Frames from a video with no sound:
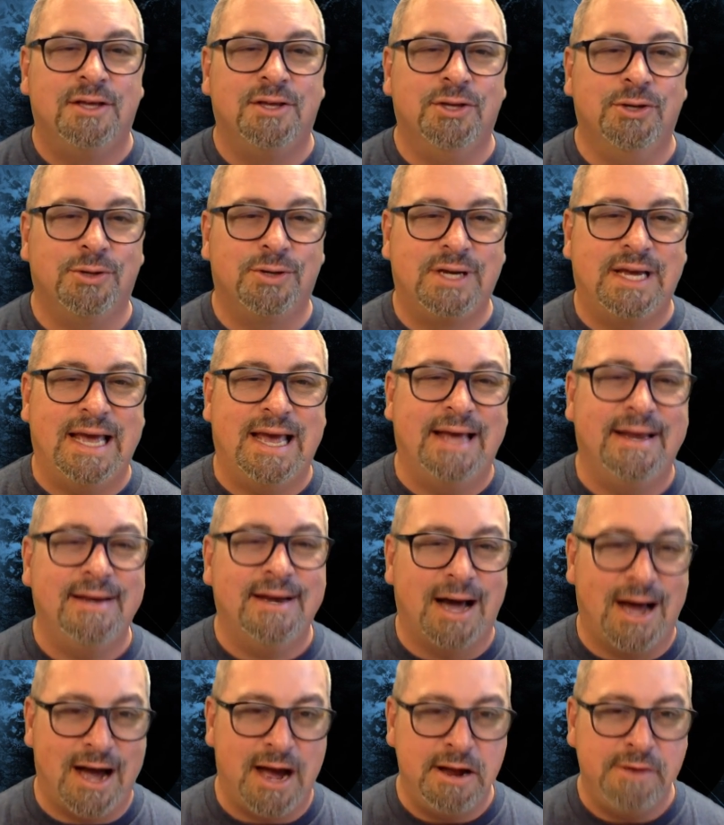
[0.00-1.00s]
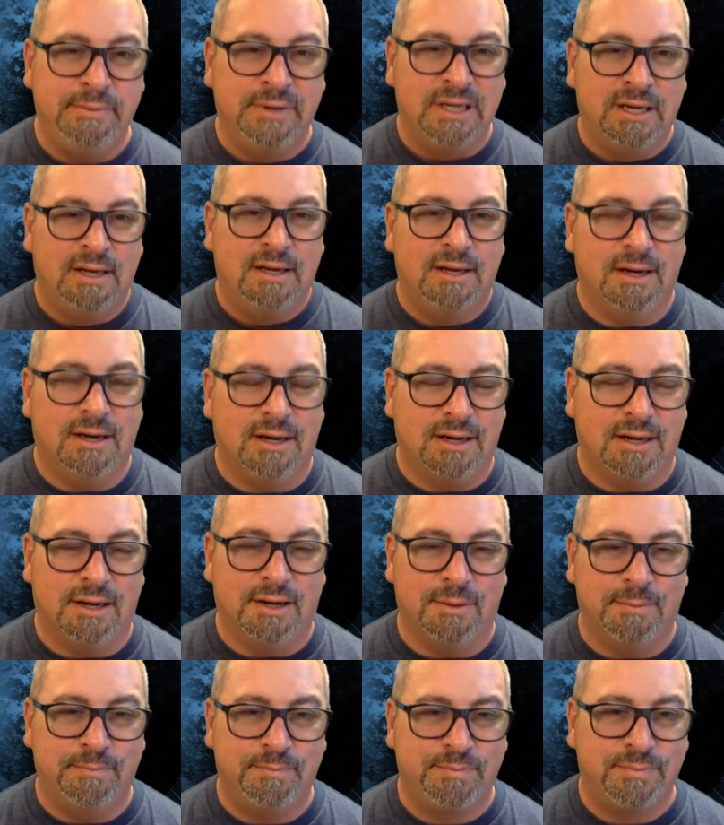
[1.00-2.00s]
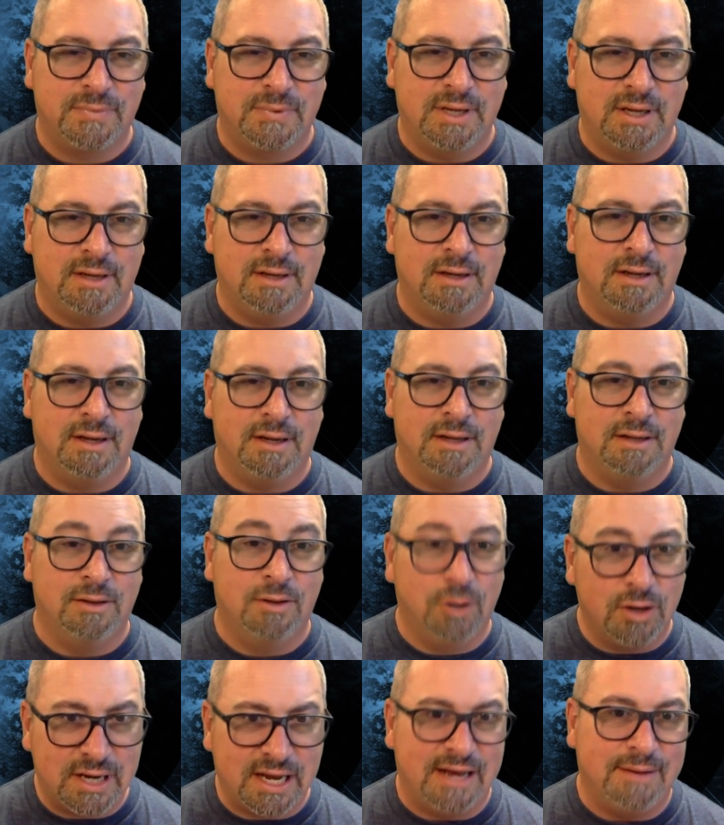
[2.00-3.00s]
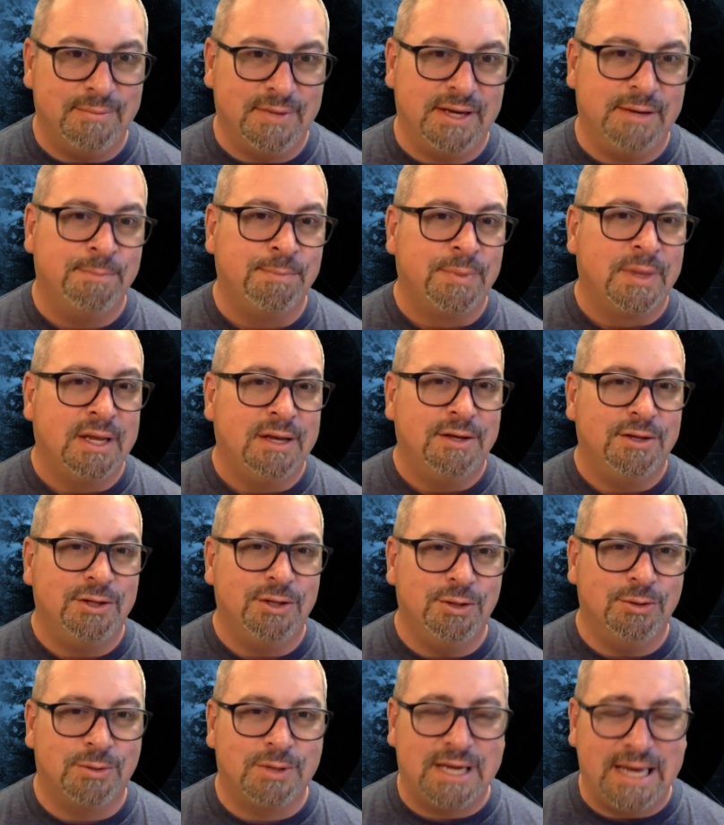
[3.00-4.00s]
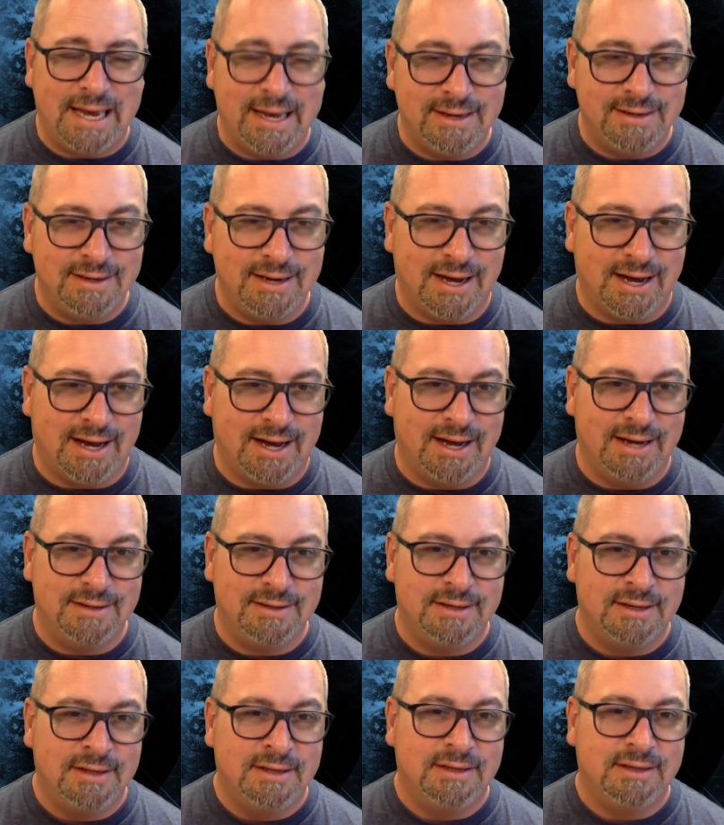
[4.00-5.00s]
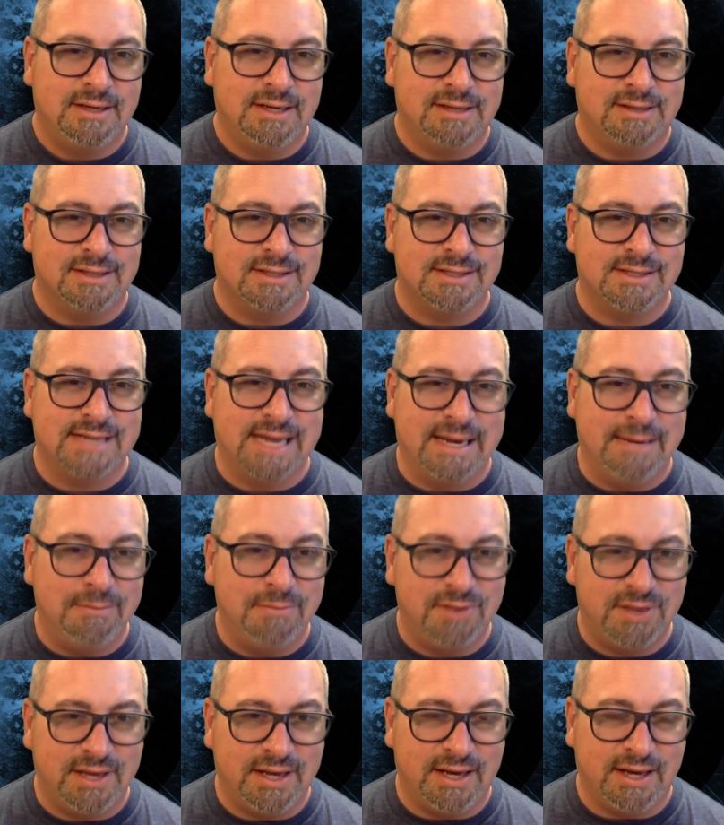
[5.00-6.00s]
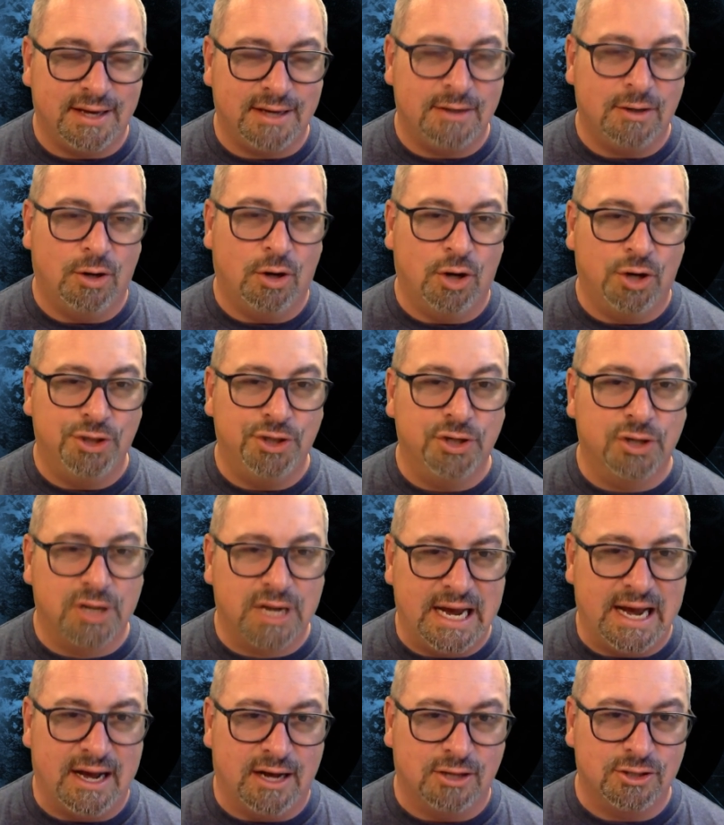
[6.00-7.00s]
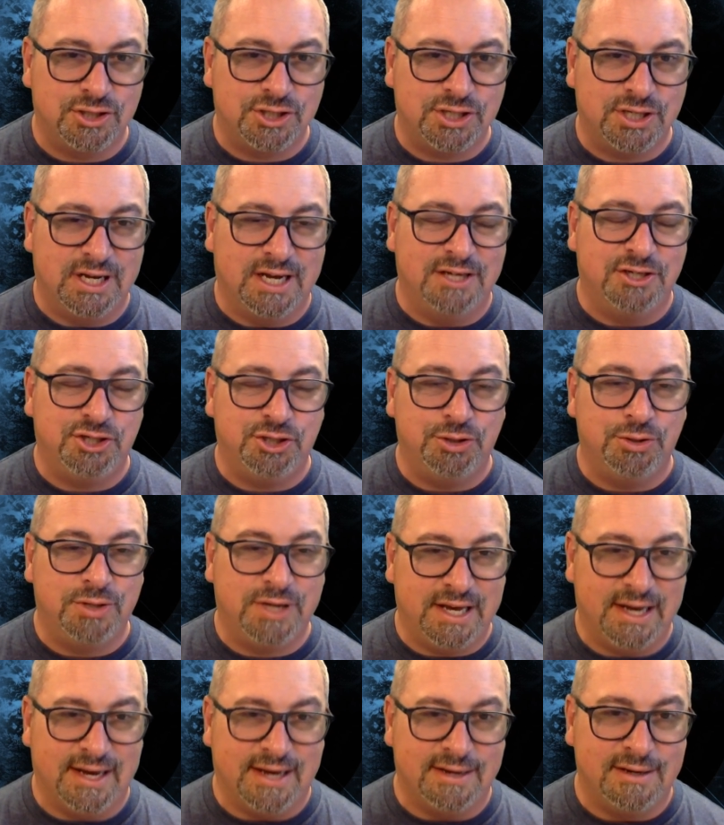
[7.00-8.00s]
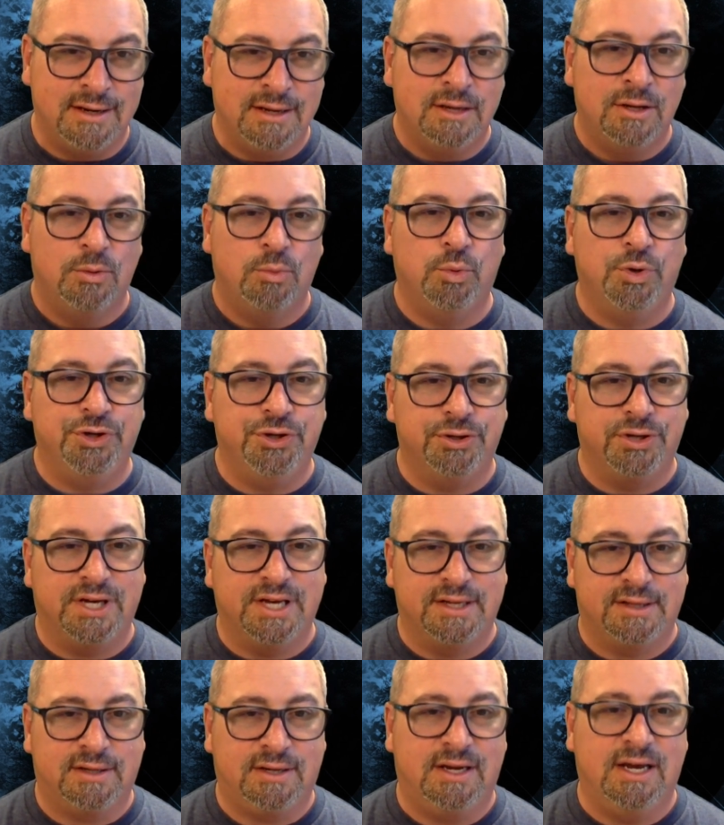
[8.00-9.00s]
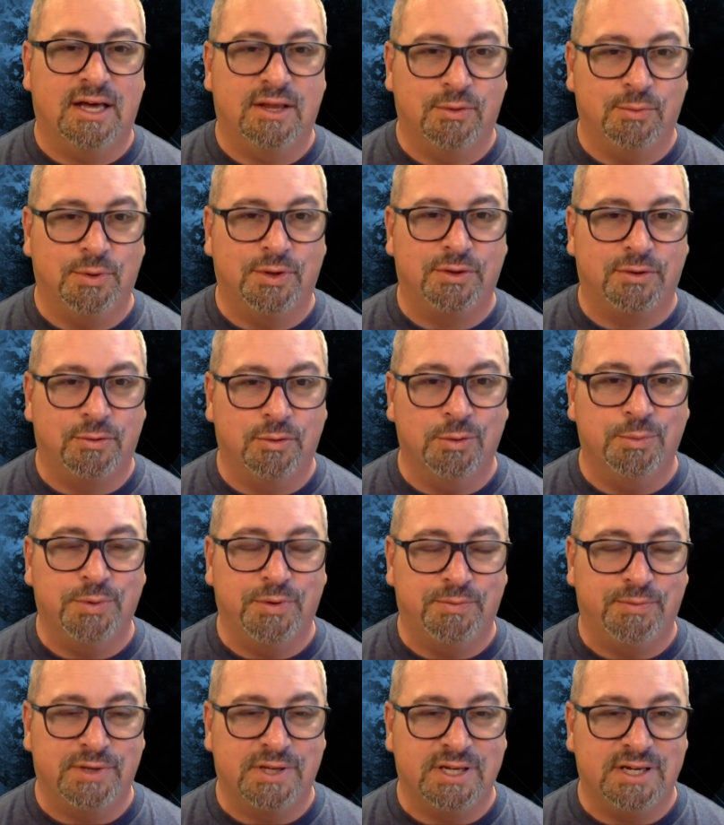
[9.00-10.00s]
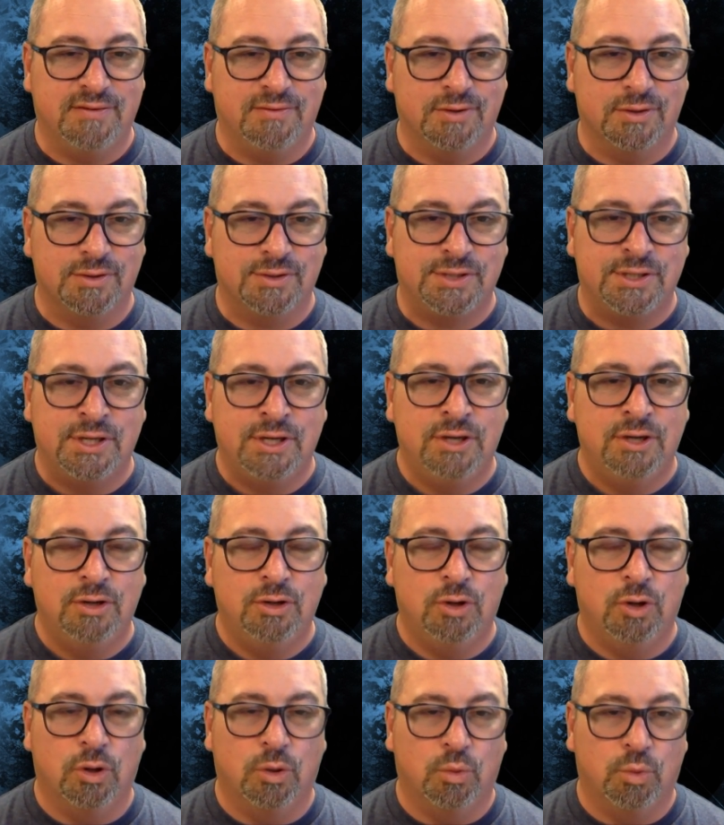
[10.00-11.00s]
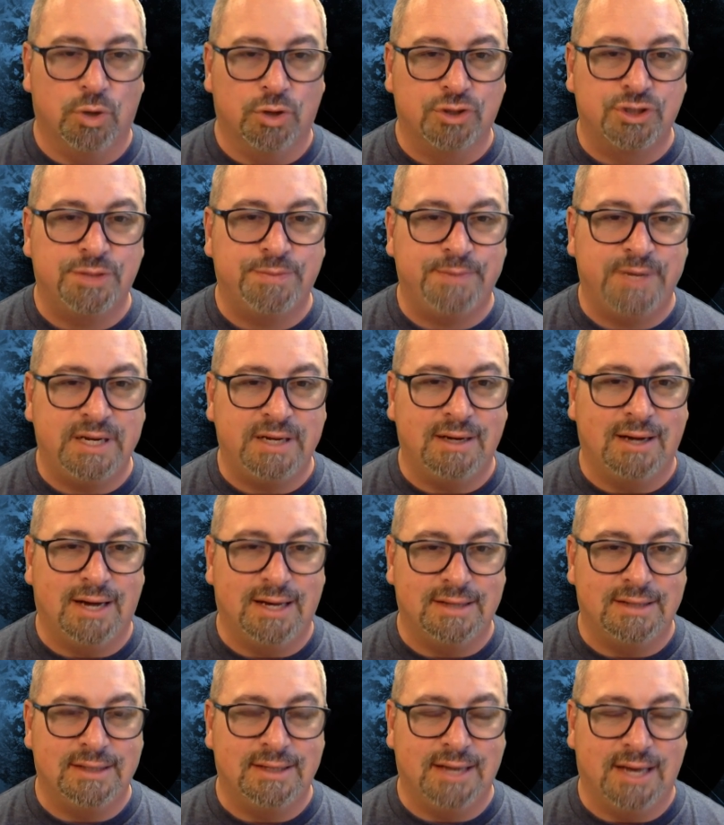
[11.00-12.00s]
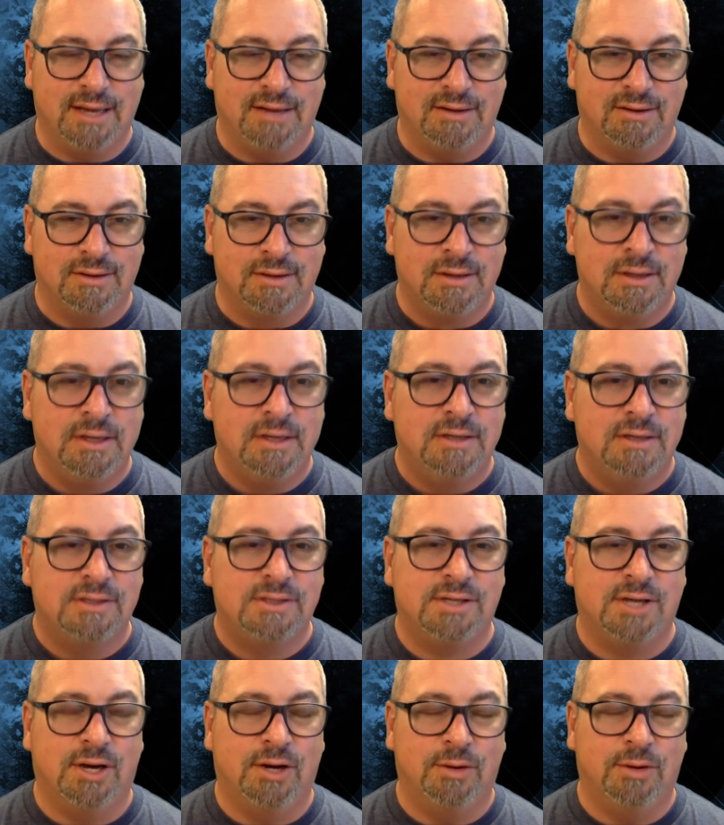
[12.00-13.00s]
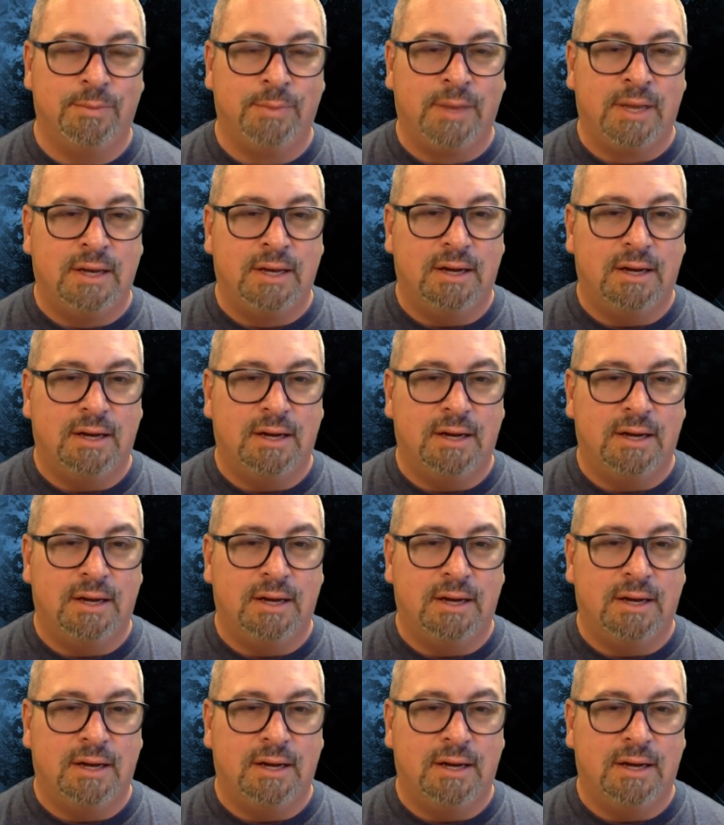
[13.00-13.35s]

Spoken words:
You cannot, and look at me, you cannot get the same thing on your couch as you get when you get together with a group of believers who are worshiping God together. So